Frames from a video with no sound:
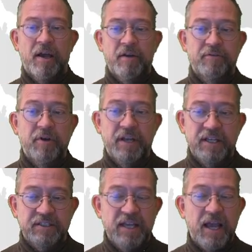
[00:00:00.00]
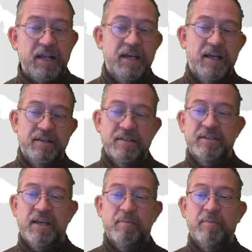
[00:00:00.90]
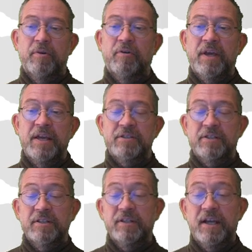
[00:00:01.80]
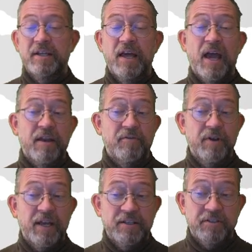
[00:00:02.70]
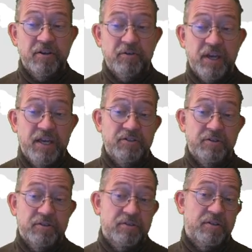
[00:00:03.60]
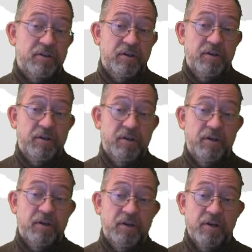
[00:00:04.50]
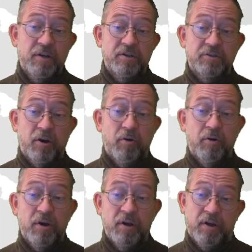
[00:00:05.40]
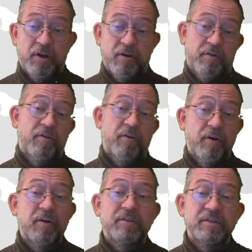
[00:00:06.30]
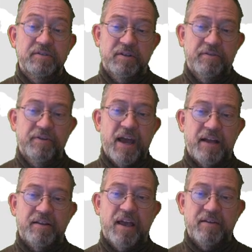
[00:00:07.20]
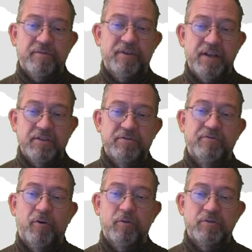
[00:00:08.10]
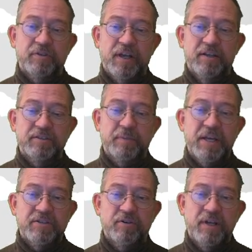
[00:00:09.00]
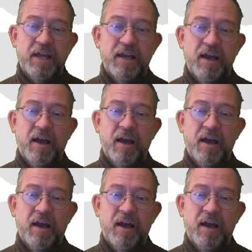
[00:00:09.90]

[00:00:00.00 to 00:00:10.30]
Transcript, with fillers: if not exactly at the same location then at related locations so the fact that things fall together spatially